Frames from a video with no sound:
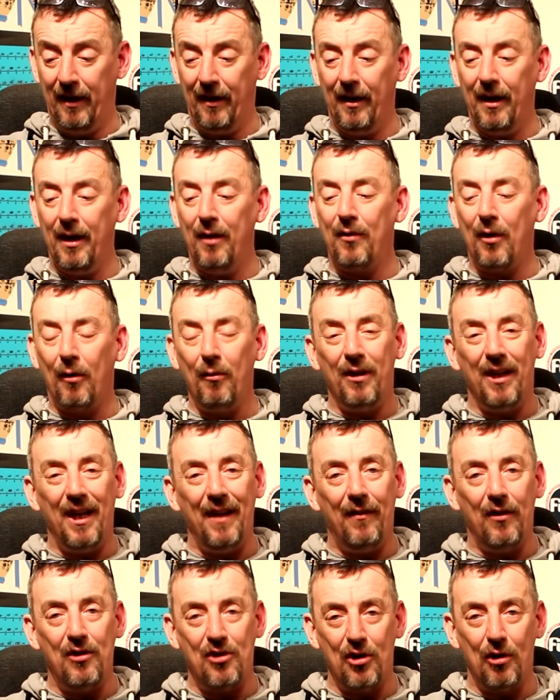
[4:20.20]
you don't
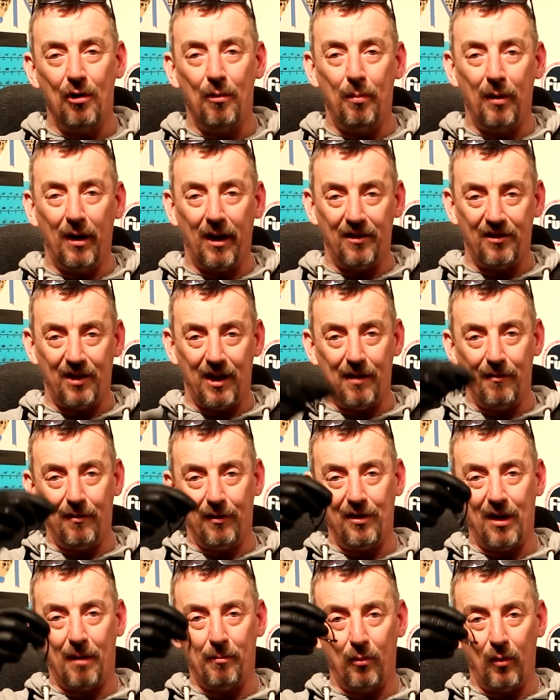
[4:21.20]
need the durability of a
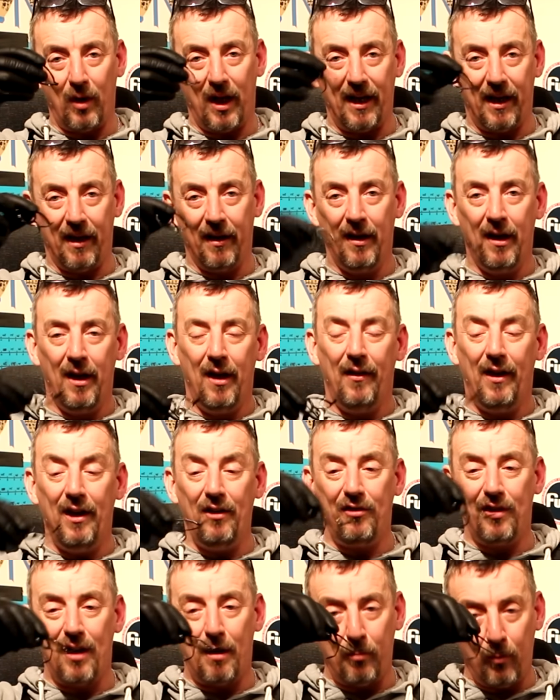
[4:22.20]
double leg.
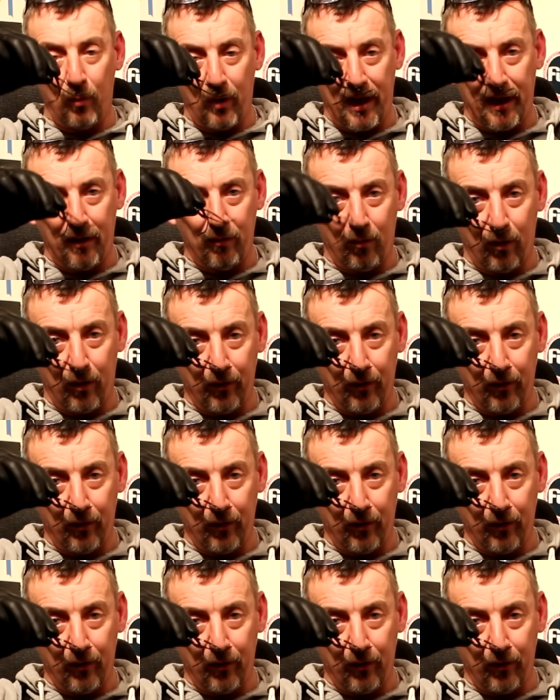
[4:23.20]
These double-legged